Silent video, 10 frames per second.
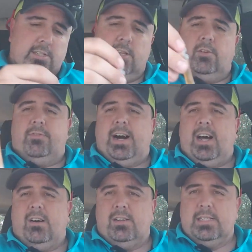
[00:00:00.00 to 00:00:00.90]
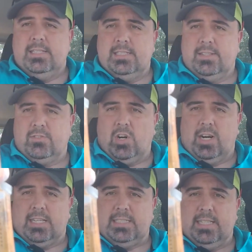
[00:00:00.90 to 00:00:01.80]
A little vial of
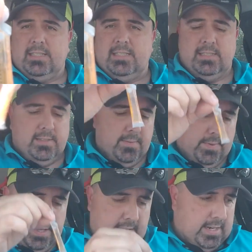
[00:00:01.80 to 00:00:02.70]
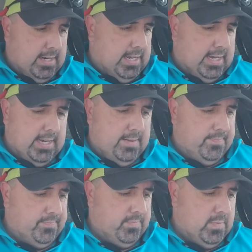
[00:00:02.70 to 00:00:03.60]
garlic scent. And
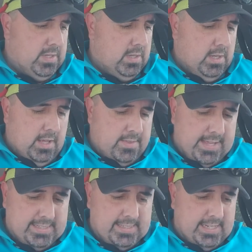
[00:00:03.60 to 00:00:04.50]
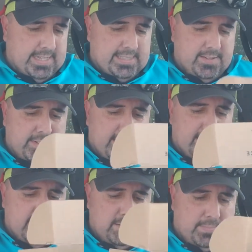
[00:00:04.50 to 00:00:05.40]
that's it. That's everything
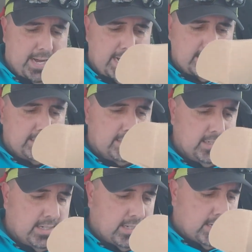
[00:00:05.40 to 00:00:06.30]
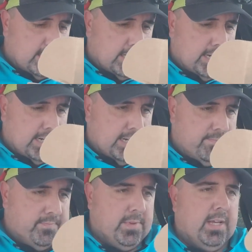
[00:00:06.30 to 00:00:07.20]
that's in the box.
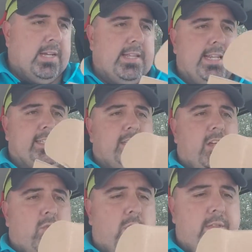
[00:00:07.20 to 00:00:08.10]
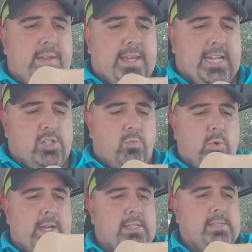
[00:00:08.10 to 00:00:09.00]
It is another one of the Catching
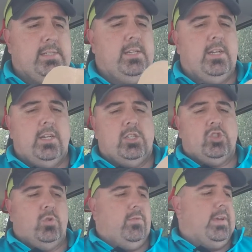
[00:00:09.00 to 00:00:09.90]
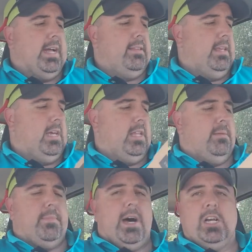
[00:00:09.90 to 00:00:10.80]
Winds, so we've got the
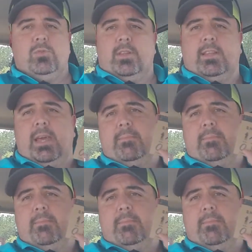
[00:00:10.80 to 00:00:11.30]
box with a tape